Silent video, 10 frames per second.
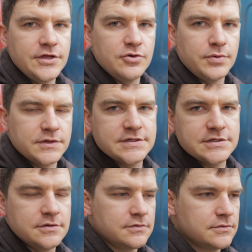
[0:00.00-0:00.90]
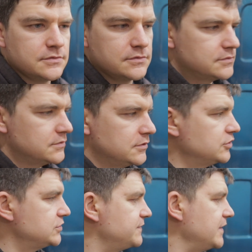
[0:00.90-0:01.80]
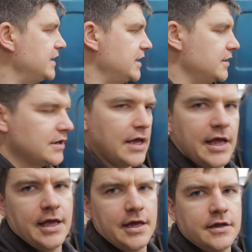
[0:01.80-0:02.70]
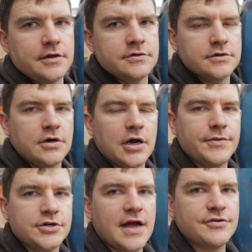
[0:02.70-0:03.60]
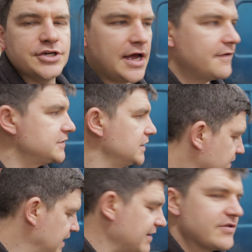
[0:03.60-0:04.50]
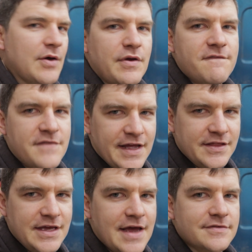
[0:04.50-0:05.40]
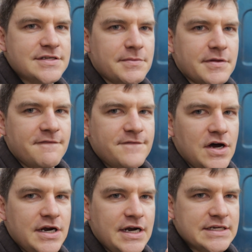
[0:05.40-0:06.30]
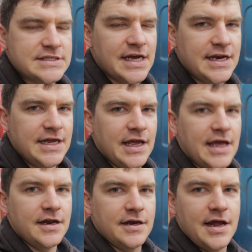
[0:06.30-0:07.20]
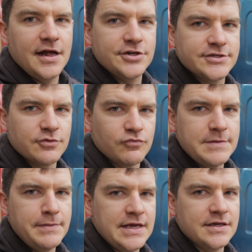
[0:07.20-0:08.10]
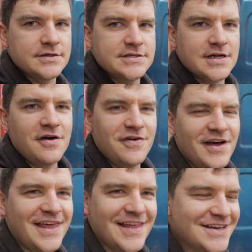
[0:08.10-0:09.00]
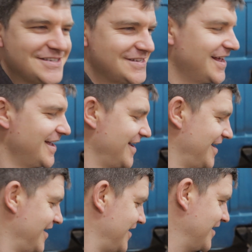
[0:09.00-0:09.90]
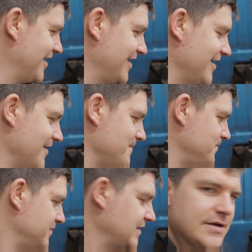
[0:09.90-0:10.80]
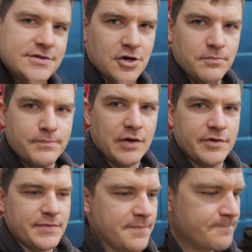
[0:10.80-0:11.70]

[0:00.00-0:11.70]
U-bolts loose fit in and hook up the drive shaft. And then after that, we finally have something fun and exciting and not just a repeat stuff like this. So bear with me.